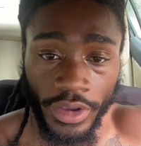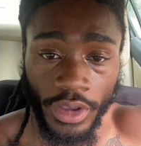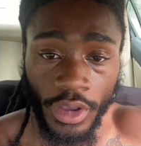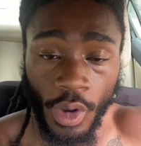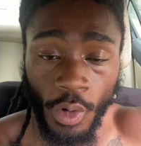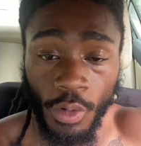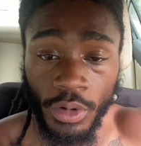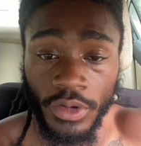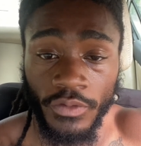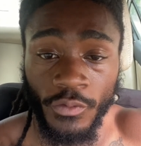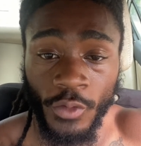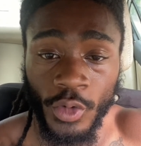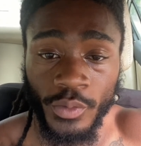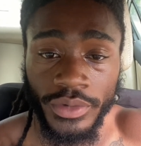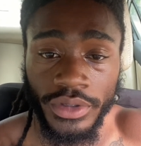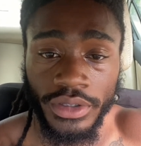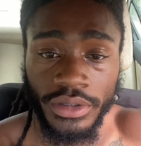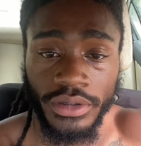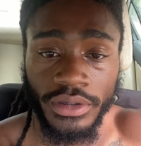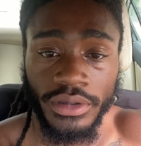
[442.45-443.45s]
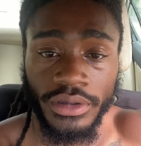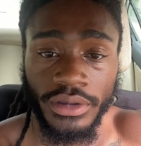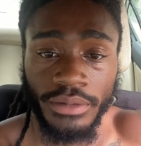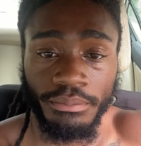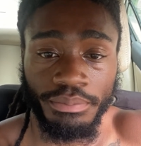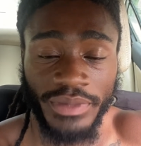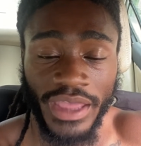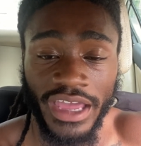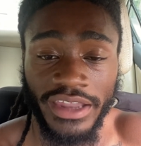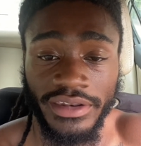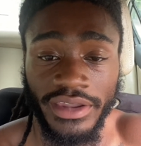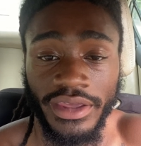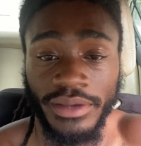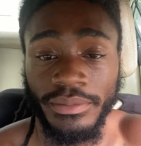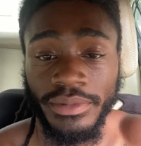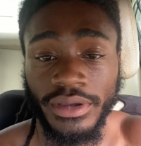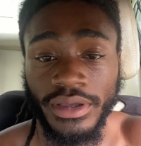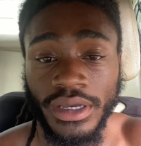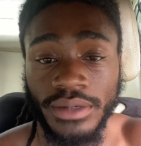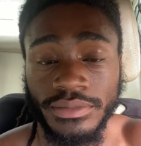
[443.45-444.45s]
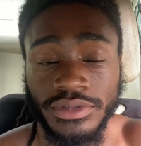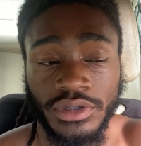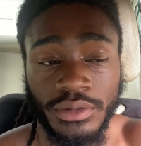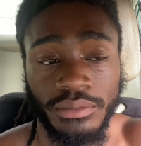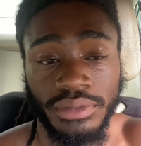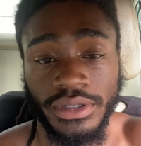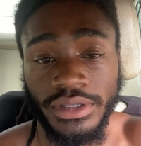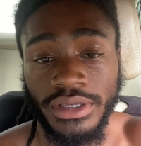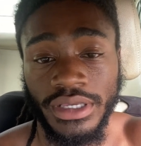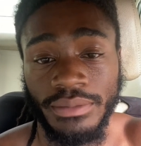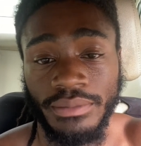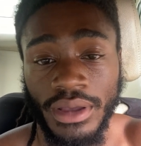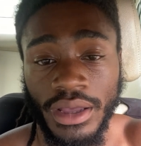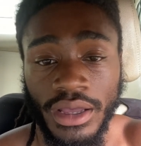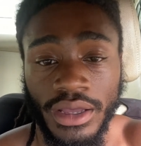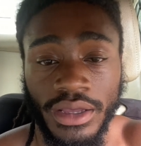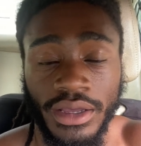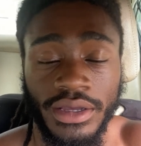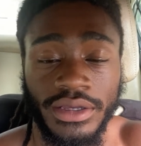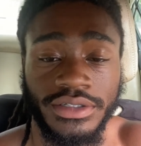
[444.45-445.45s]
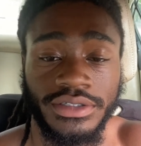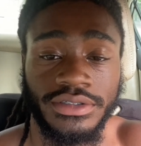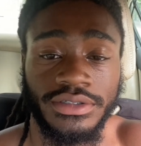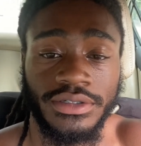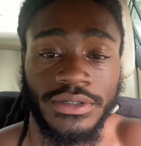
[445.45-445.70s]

going for me, that day becomes complete in my eyes.